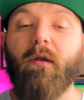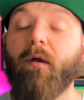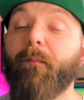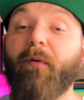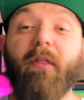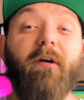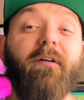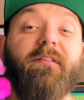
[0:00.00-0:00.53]

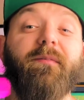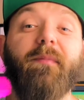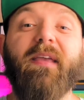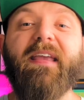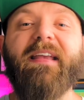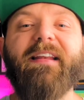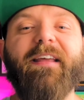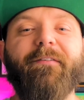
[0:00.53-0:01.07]
But there are some
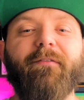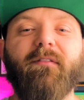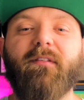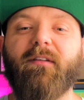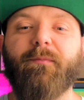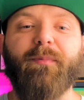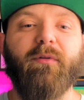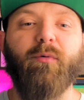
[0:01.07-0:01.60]
key
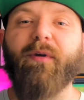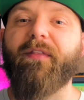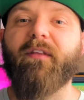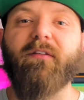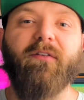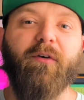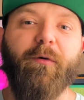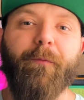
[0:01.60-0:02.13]
differences between the
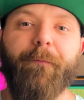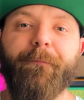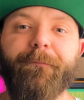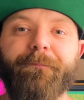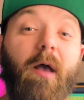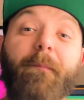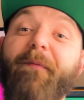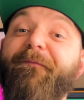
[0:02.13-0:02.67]
two.
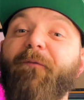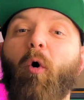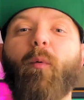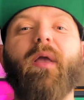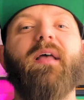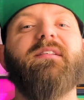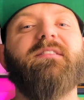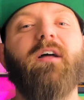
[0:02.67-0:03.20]
Before we
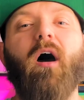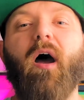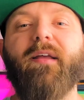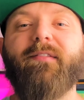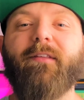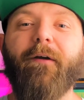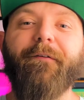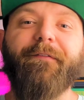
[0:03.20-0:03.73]
get
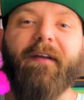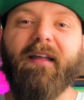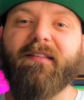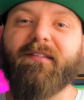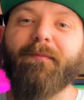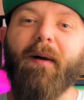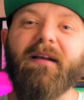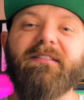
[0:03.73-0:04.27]
started, don't forget
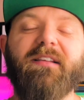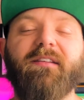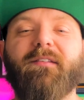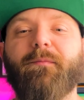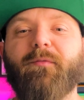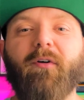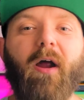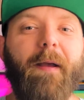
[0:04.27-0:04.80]
to smash that
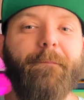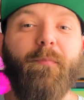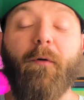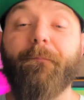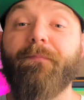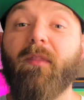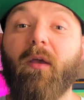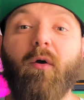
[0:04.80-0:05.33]
subscribe
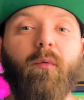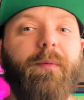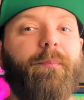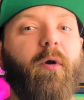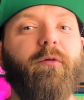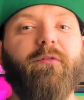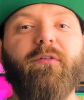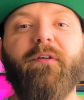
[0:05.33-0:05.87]
button. We
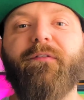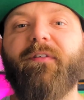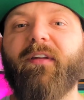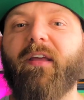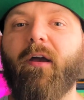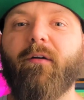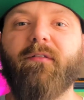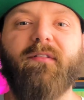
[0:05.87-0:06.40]
post new
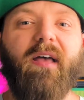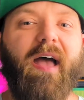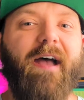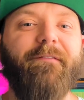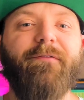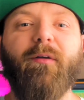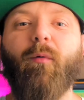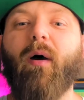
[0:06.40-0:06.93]
videos
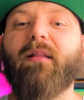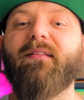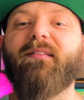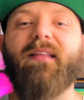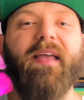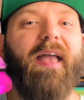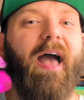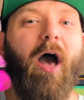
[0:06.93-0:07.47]
every
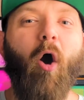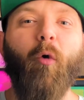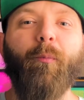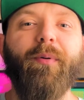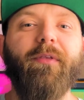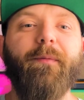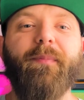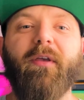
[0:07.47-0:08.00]
Wednesday
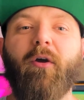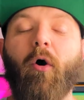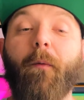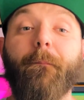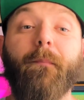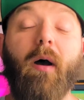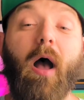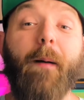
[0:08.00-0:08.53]
helping you
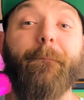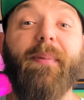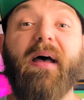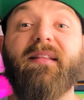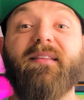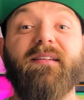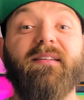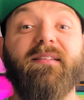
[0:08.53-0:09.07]
become a
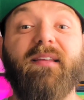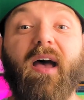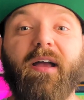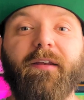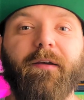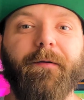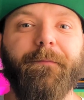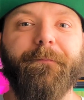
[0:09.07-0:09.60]
better
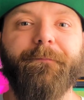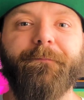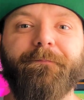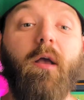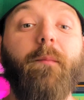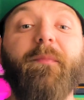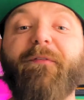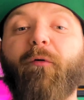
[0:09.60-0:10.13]
designer.
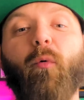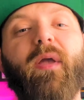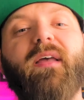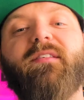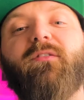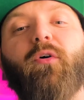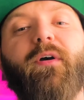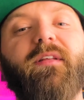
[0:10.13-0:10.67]
Before we
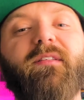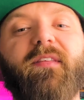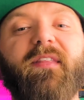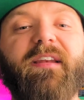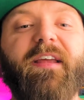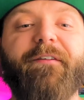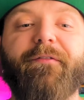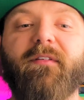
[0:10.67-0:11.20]
get stuck into the
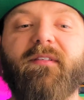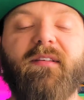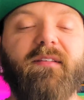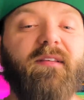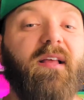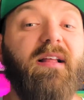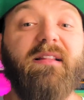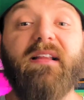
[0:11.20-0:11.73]

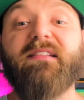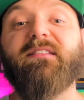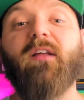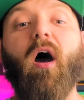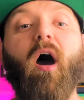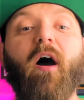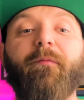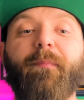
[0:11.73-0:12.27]
differences, let's
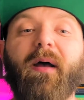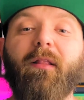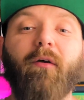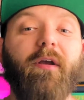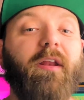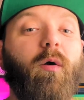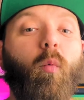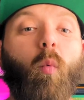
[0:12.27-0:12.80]
start off by
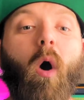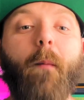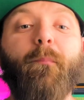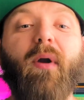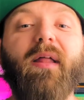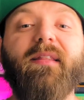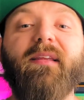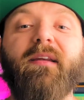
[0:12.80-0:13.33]
looking at what
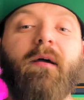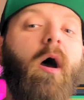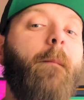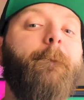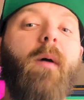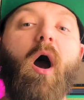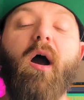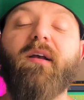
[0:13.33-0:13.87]
branding
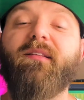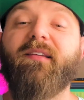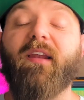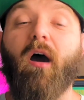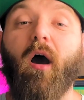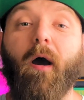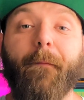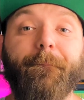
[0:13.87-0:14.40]
and marketing
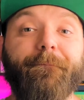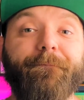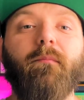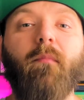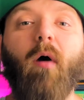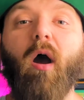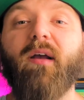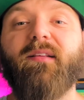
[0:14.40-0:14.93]
are.
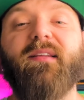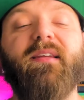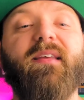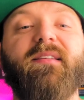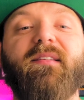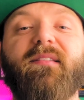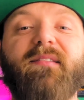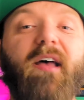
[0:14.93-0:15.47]
Marketing
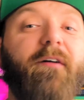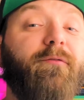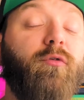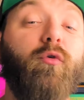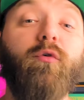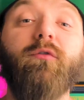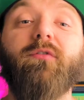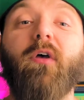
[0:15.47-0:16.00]
is a set of
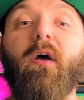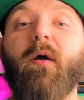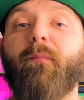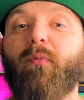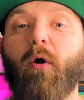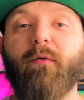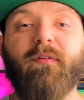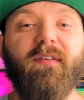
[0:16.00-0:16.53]
tools,
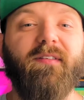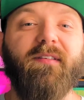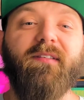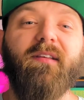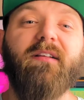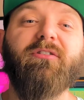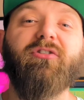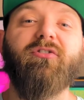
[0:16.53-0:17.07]

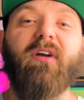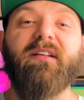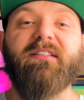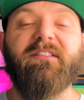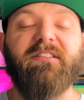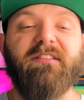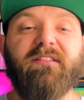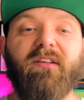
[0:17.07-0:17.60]
processes and
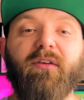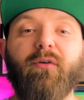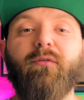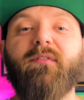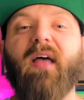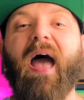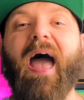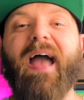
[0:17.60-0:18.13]
strategies
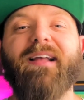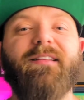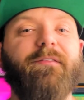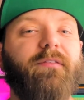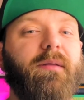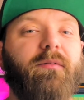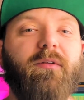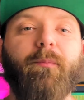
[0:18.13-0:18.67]
used
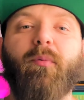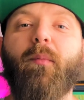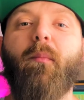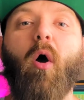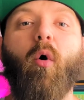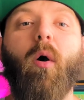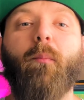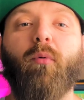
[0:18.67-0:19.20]
actively to
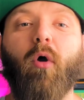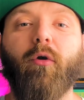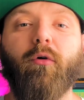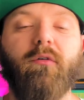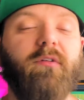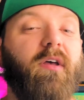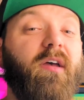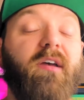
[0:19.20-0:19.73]
promote a
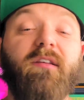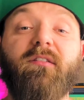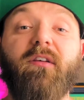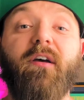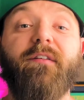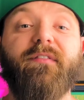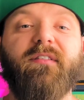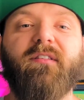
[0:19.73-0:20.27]
product,
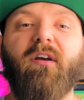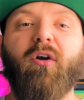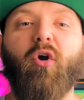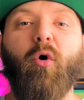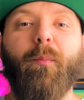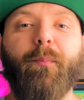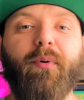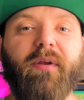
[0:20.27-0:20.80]
service and
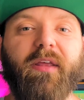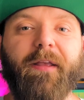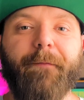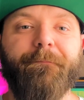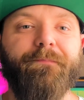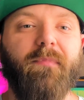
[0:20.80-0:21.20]
company.